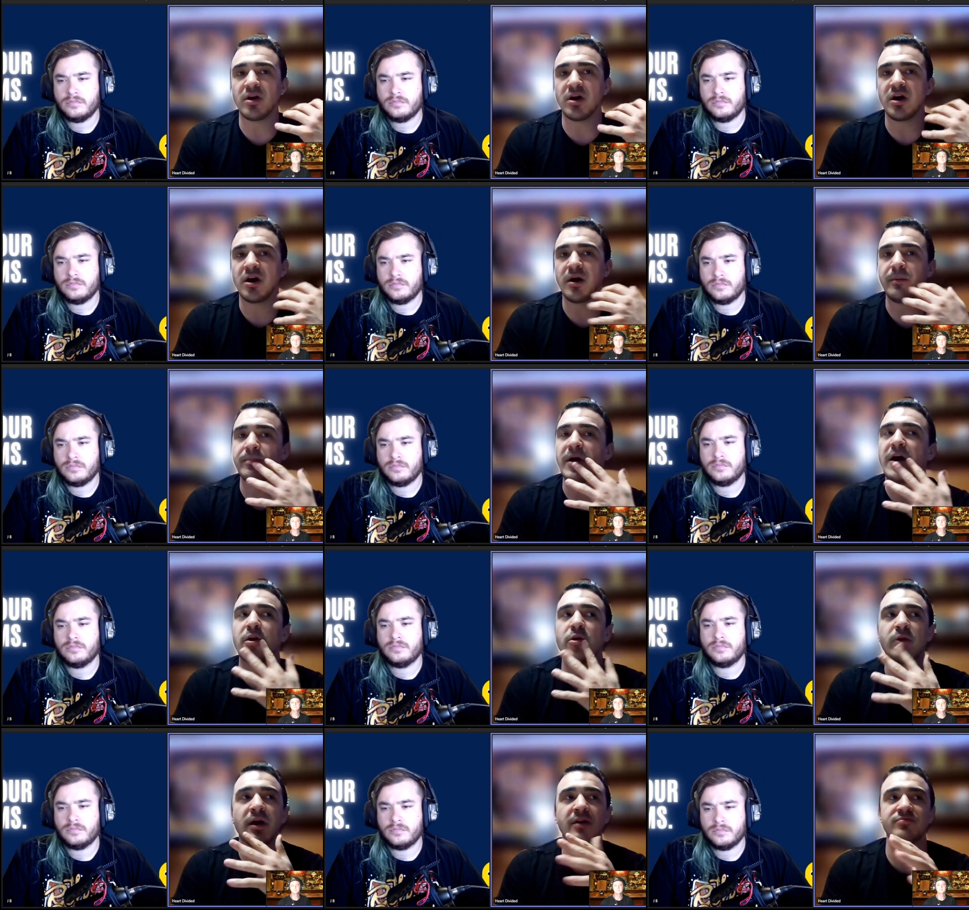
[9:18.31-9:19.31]

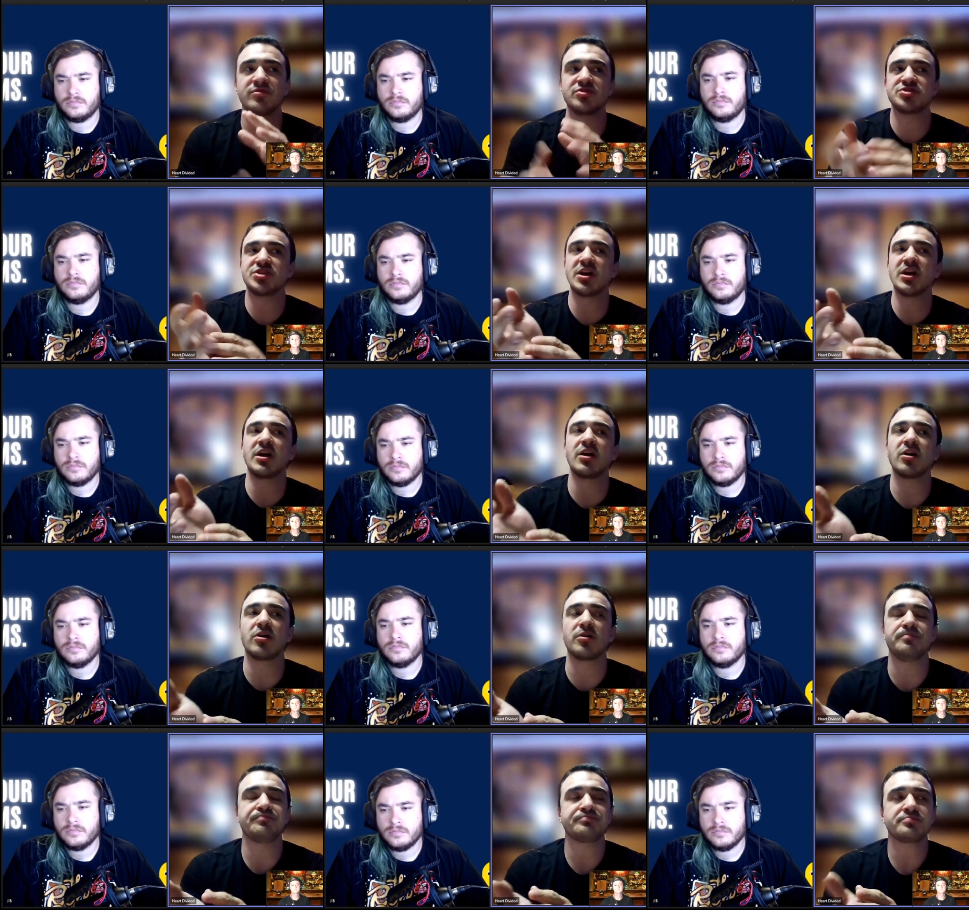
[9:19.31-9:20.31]
Speaker 1: I don't have to
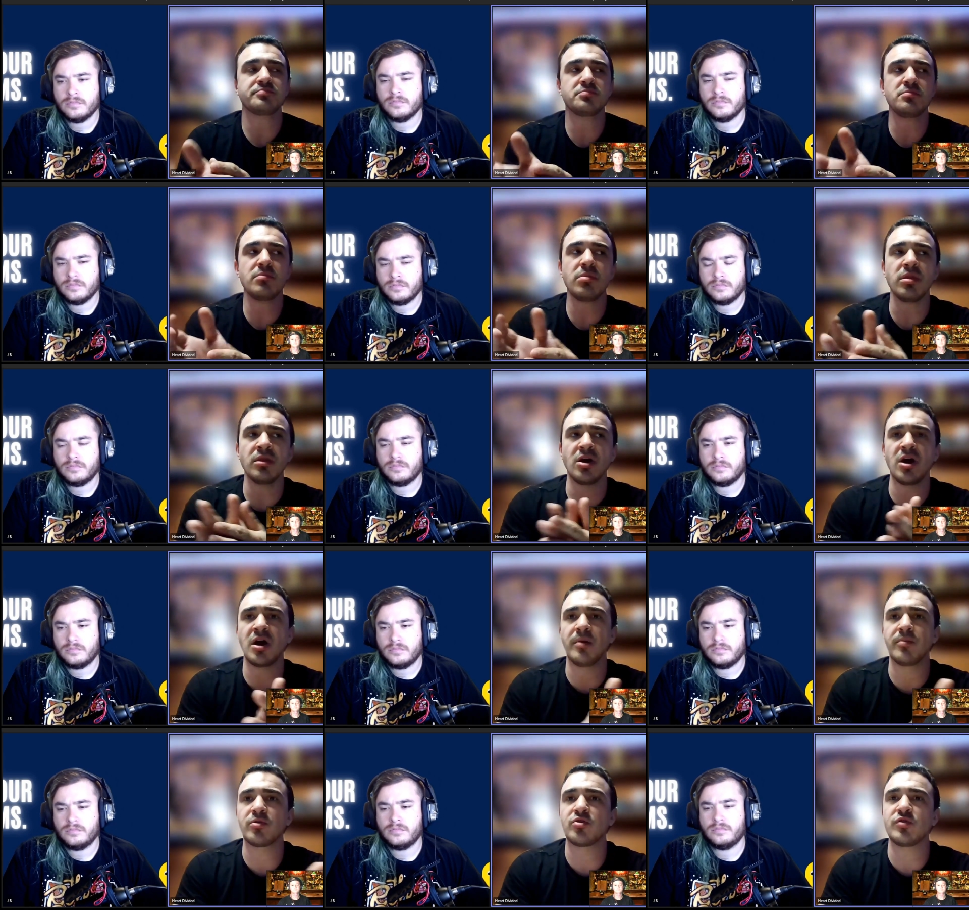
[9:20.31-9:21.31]
share
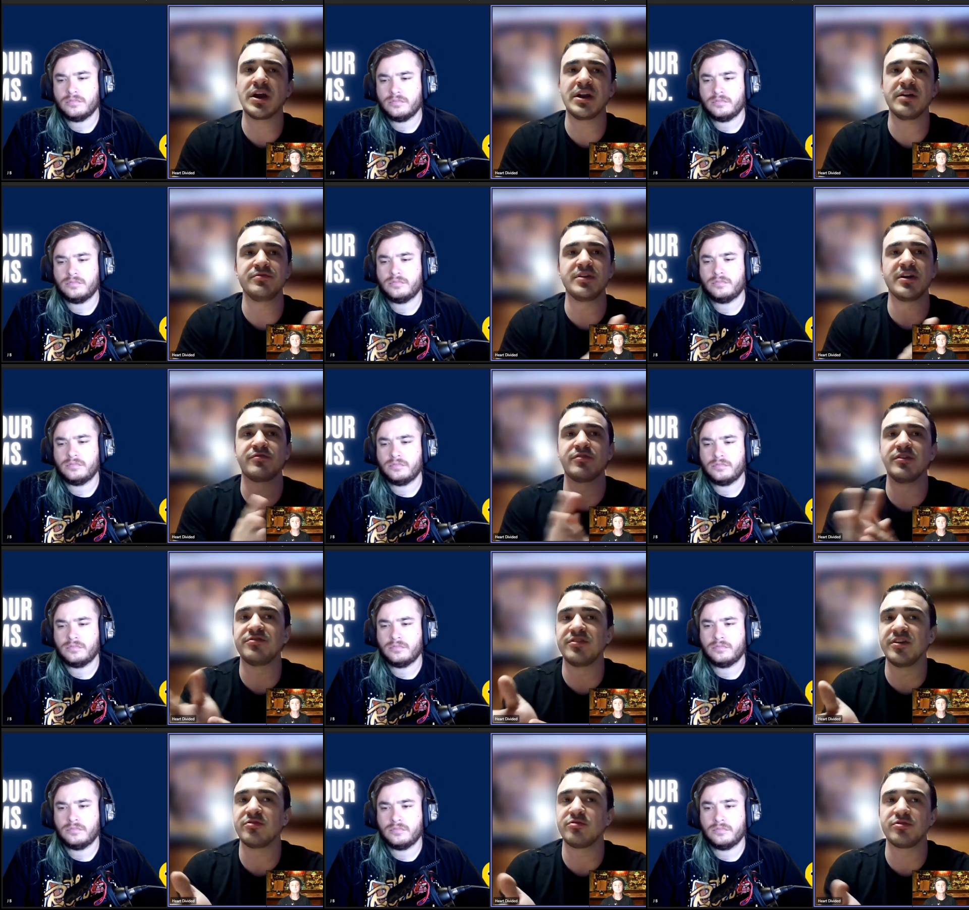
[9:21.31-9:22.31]
creative
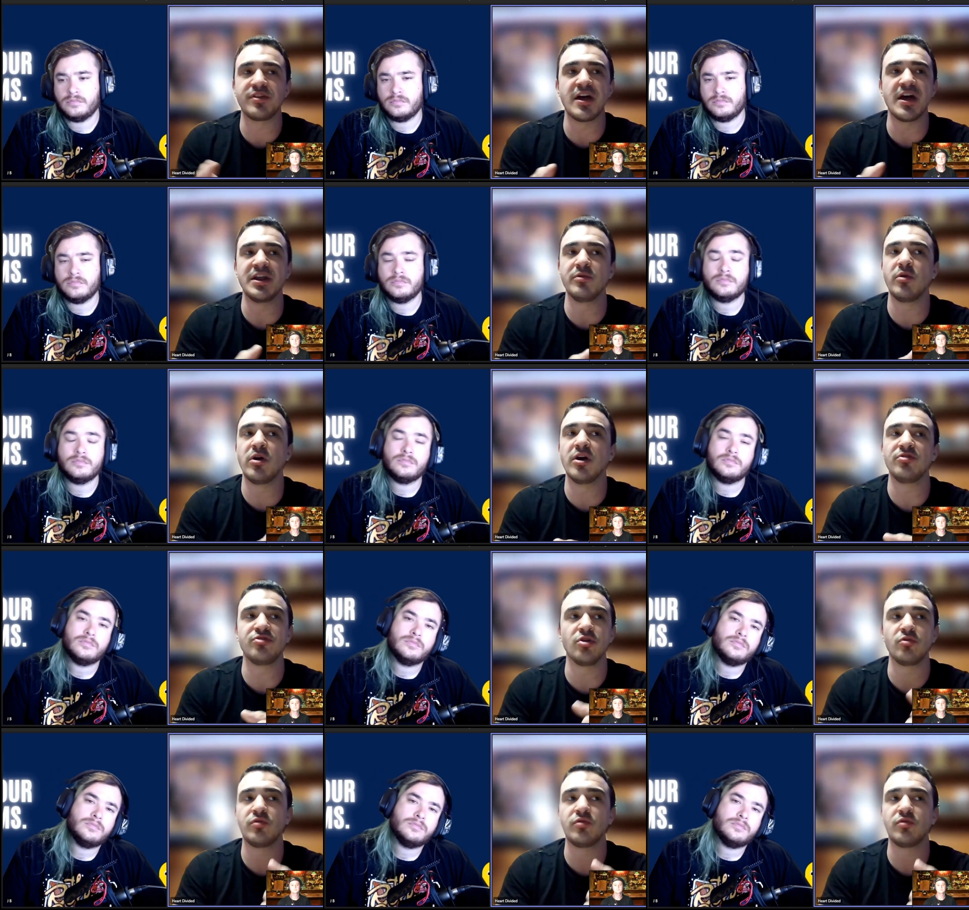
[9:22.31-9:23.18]
differences with anyone.